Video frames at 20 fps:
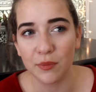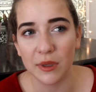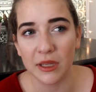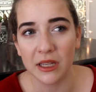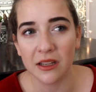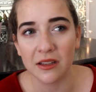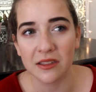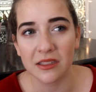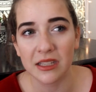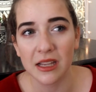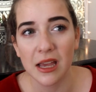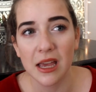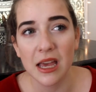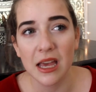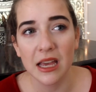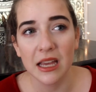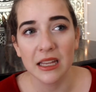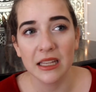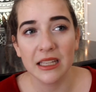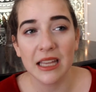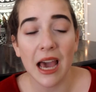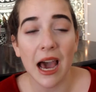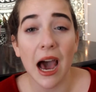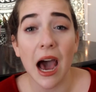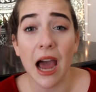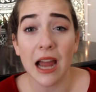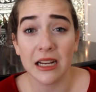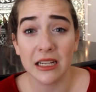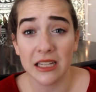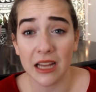Because yeah,
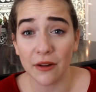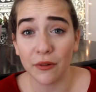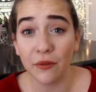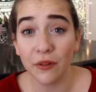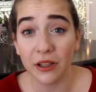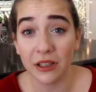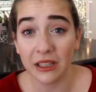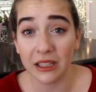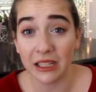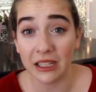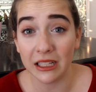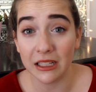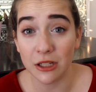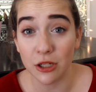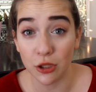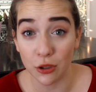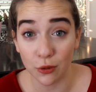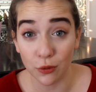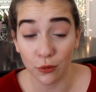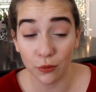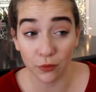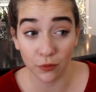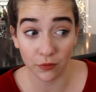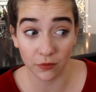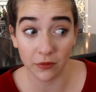I definitely do